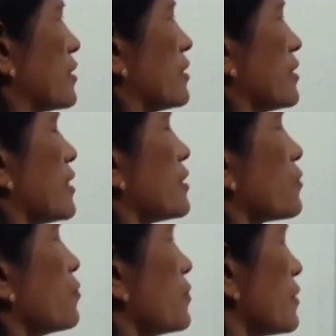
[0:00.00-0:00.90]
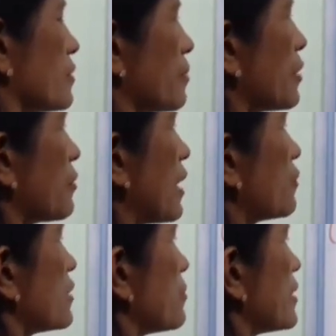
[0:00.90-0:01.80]
the acid go sama
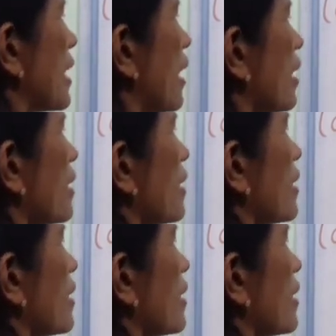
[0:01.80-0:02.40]
along the vida,